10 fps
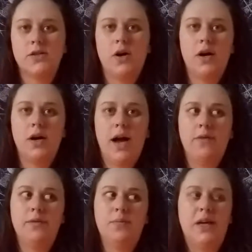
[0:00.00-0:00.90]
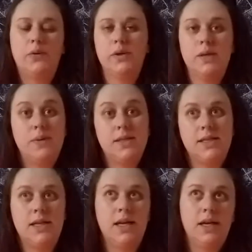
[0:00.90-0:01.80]
are like really
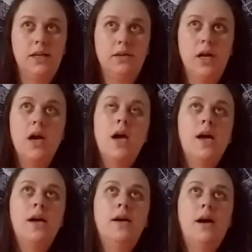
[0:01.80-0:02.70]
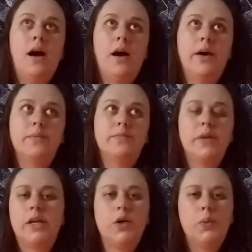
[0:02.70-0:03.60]
busy in
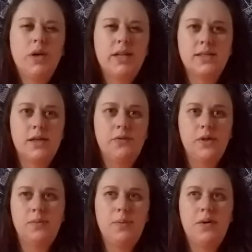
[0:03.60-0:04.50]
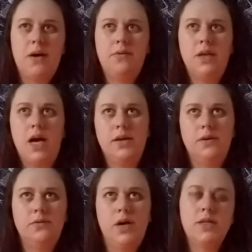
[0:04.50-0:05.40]
like your work and stuff. Like maybe you have a lot
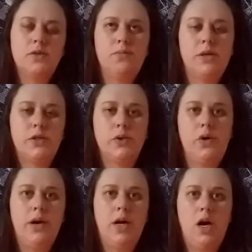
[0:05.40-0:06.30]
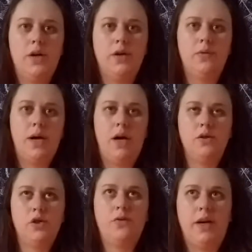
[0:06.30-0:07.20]
of hustle and bustle going on
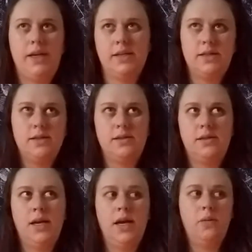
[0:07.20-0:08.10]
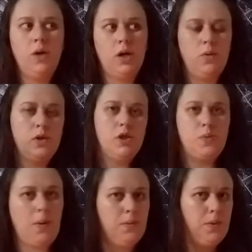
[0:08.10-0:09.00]
around your finances and work, which is
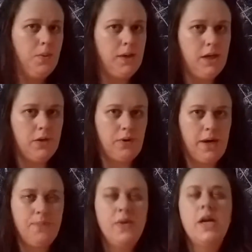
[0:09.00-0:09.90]
probably pretty good, right?